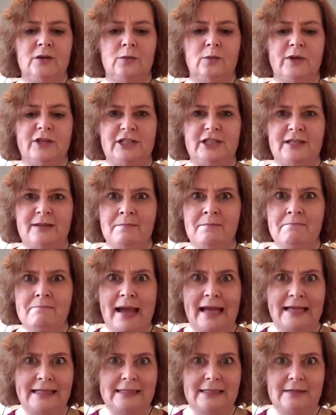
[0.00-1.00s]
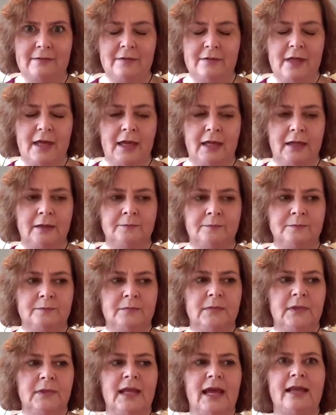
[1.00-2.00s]
which is a massive thing,
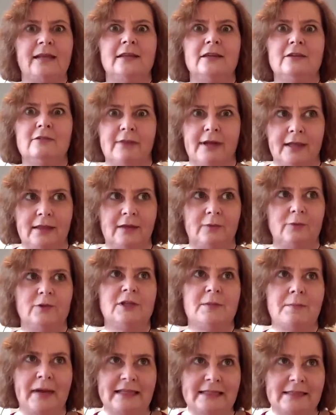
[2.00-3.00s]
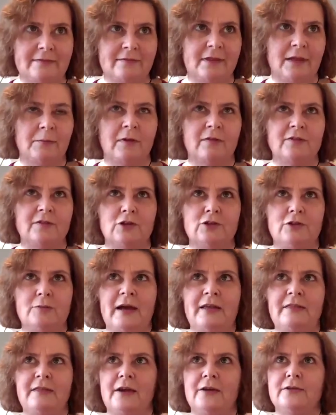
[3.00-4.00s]
and the career thing, which is a massive thing, but I've told you
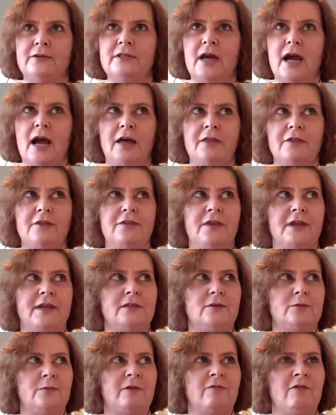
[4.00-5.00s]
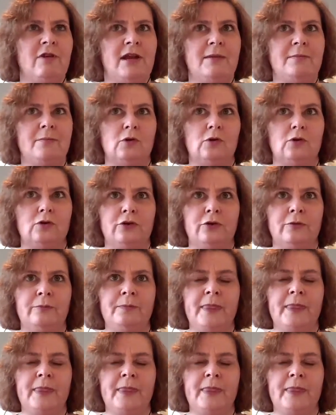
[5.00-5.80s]
about those. So other things that would be really important.